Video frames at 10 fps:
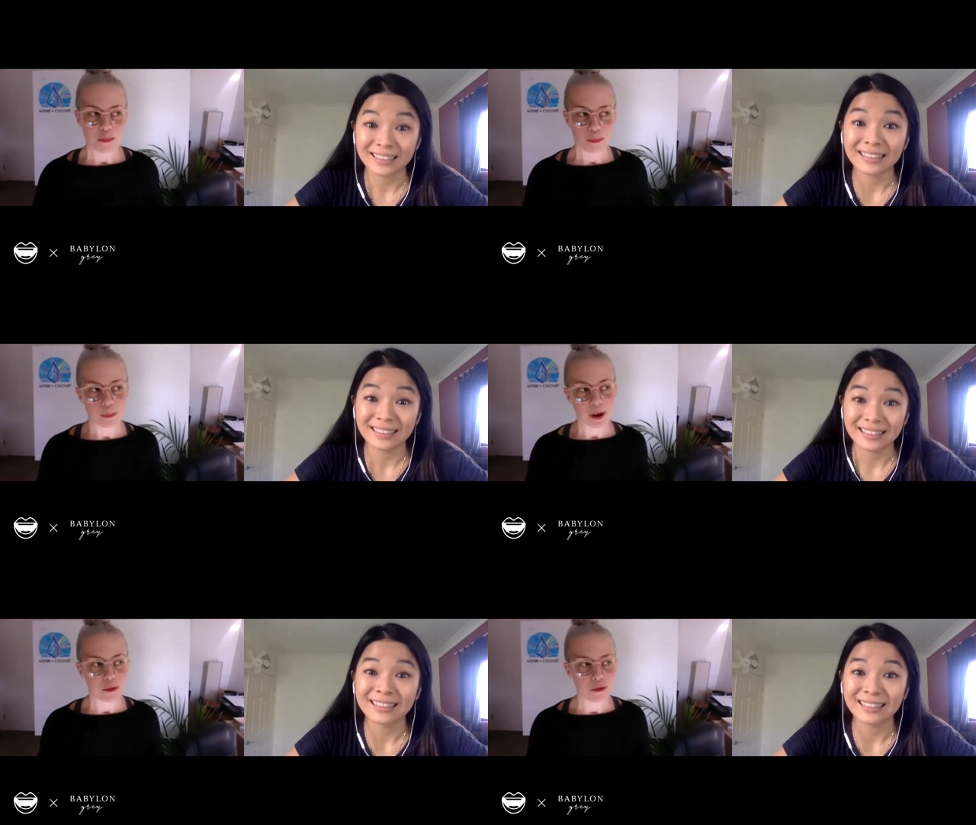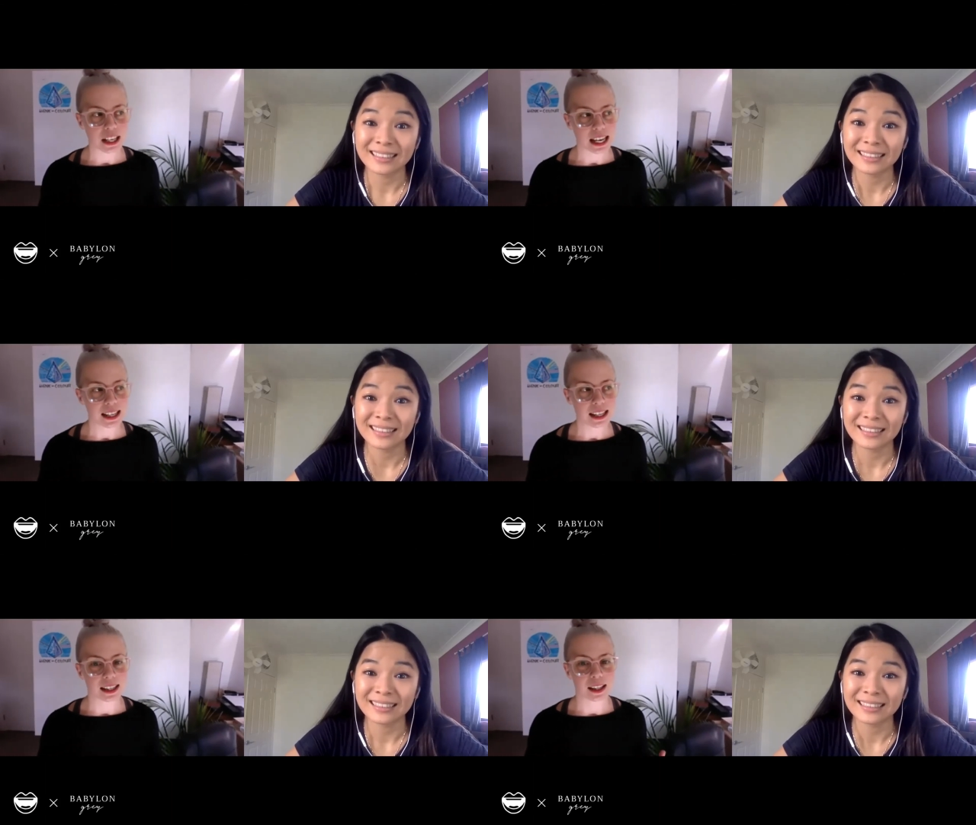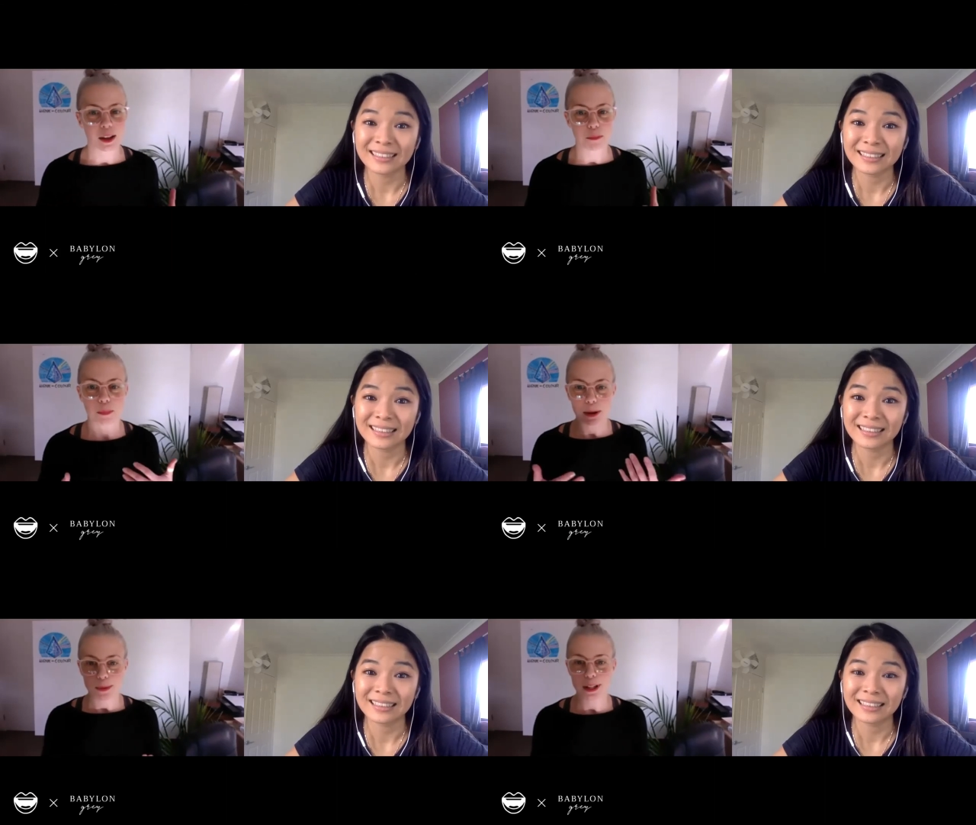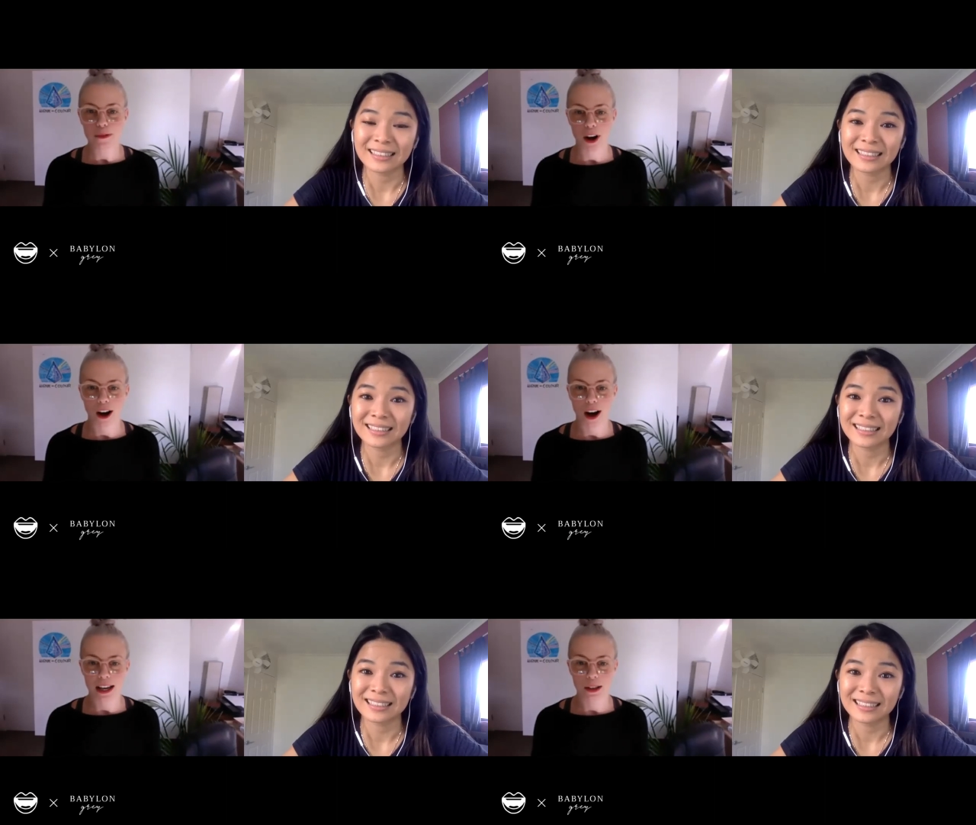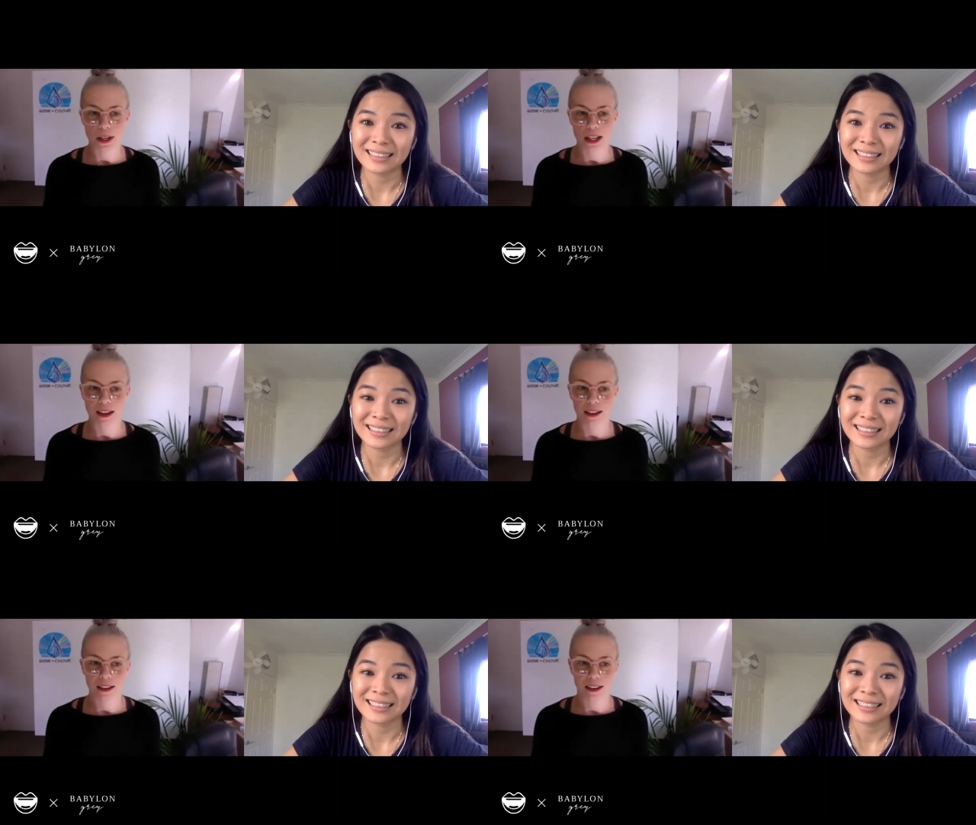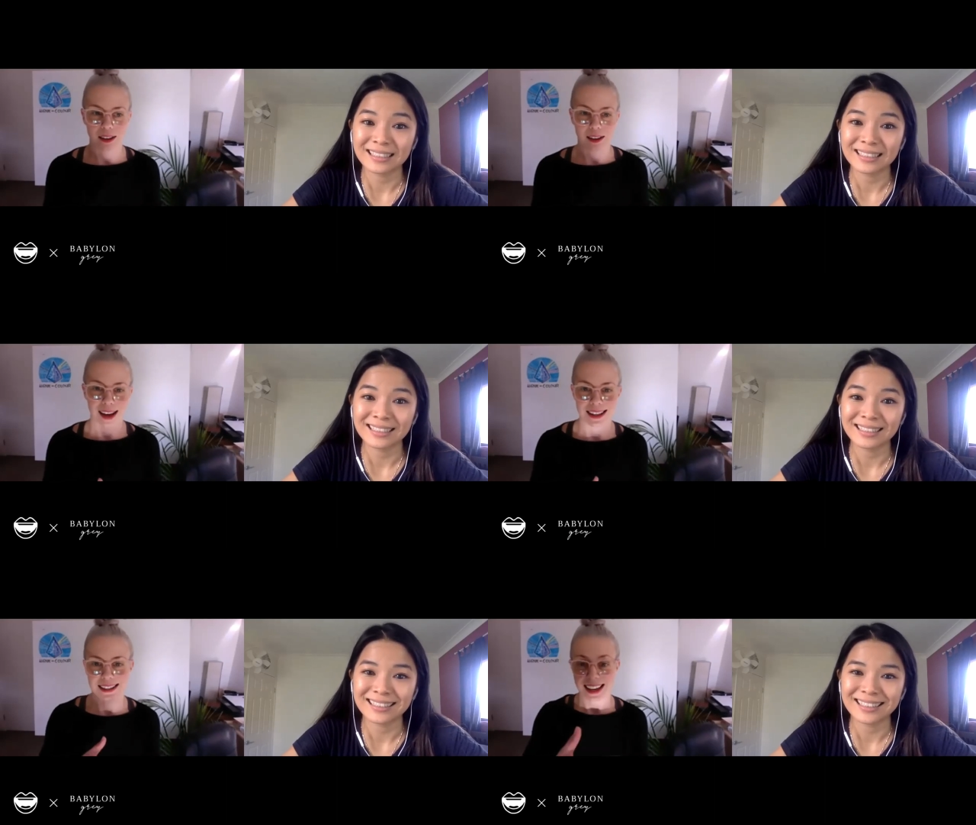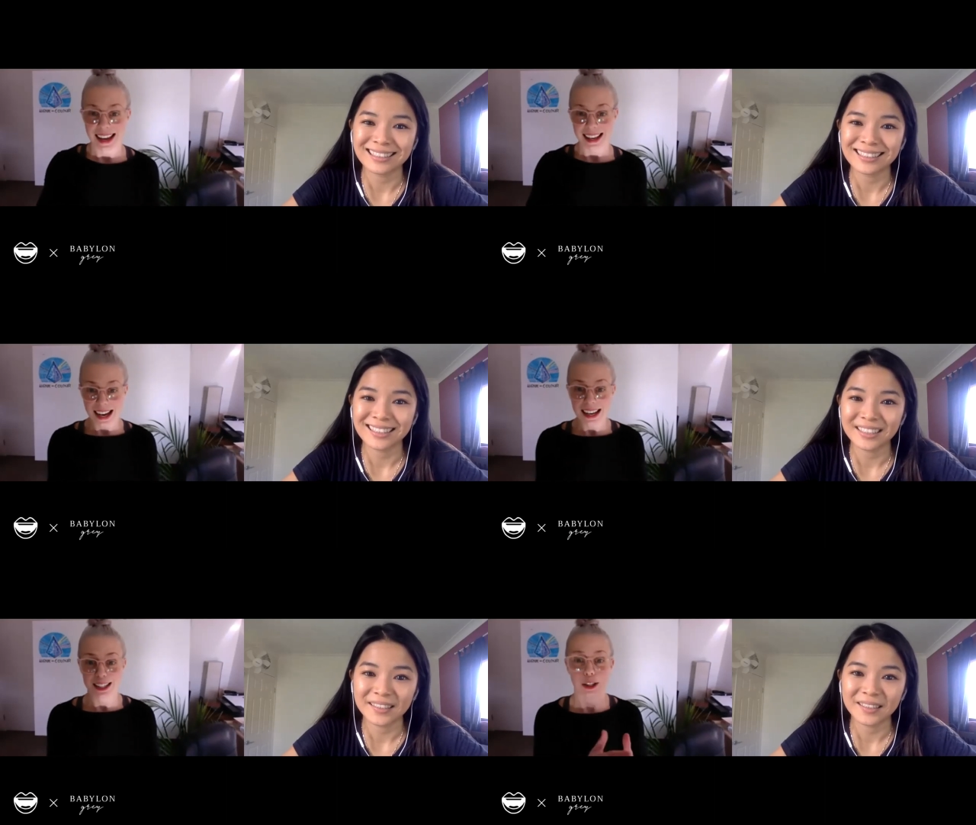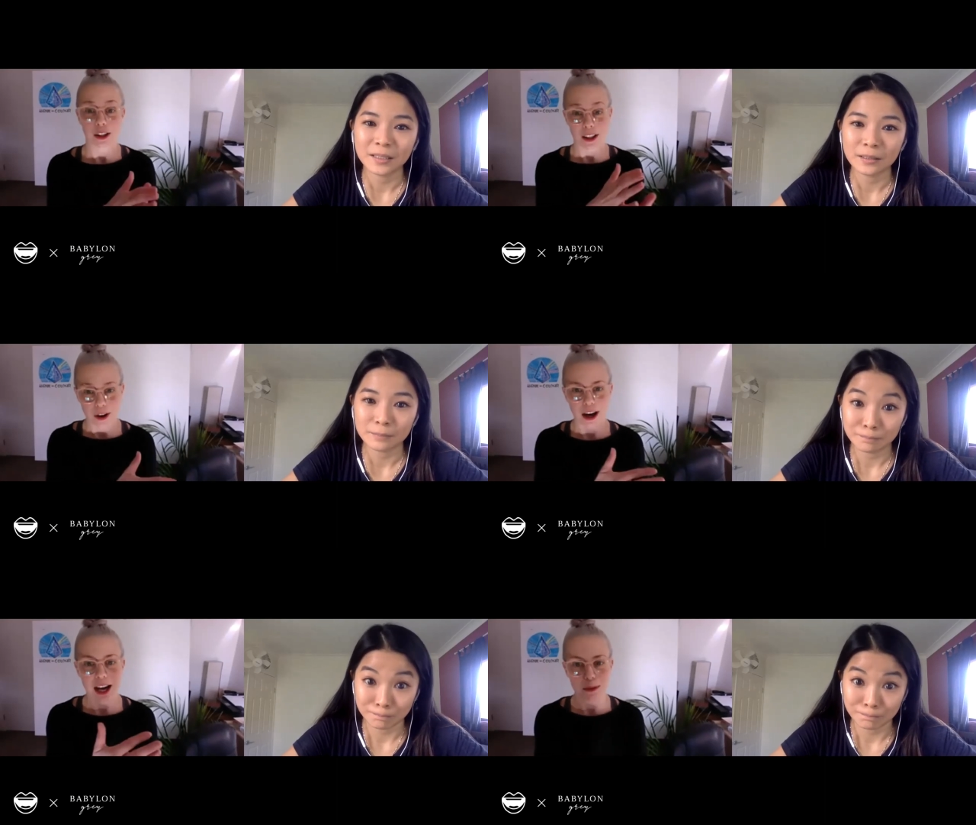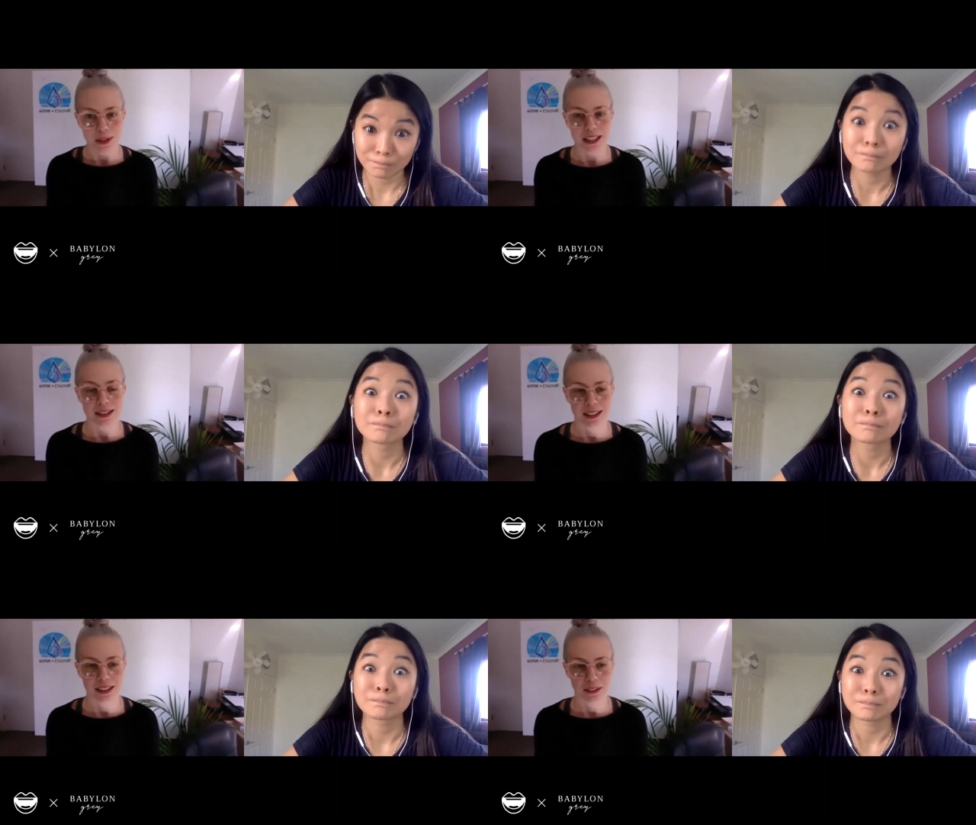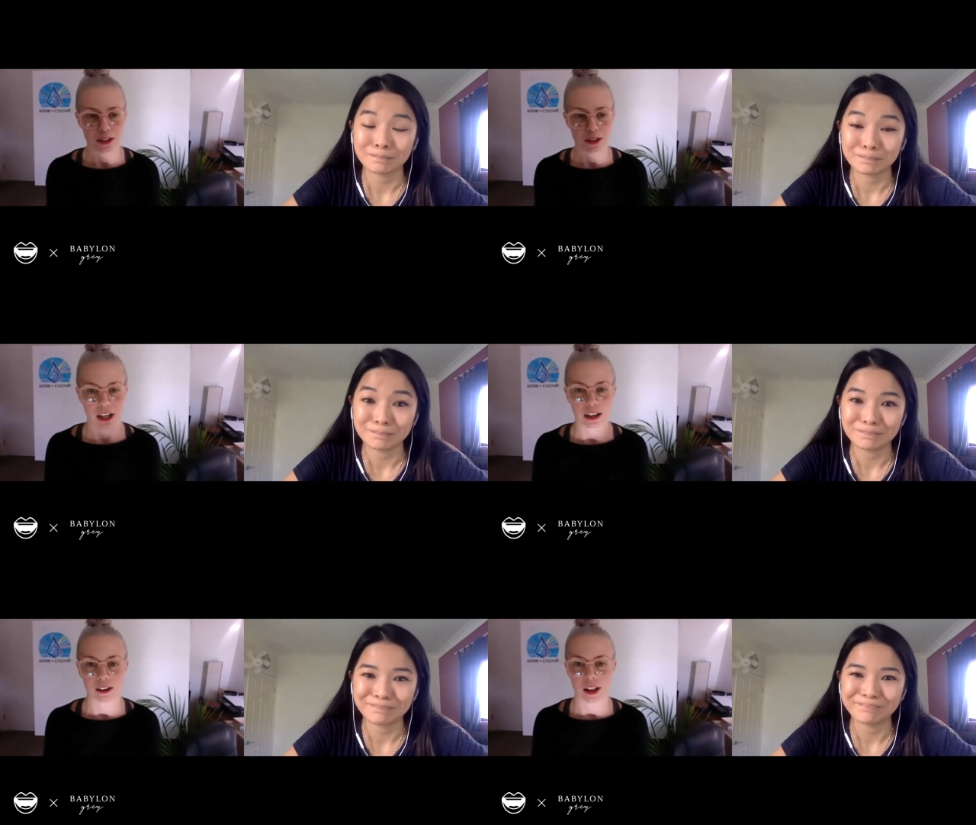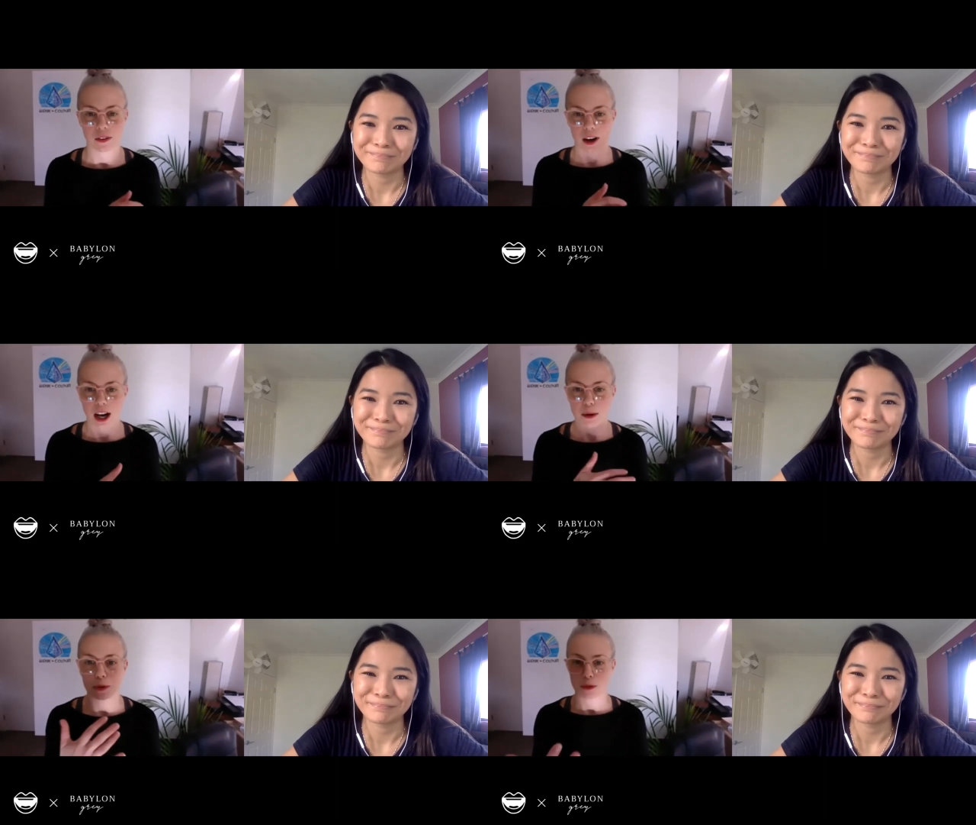Speaker 1: but forgetting that that people have hired me as an artist. You know, they've hired me as an illustrator and they've hired me for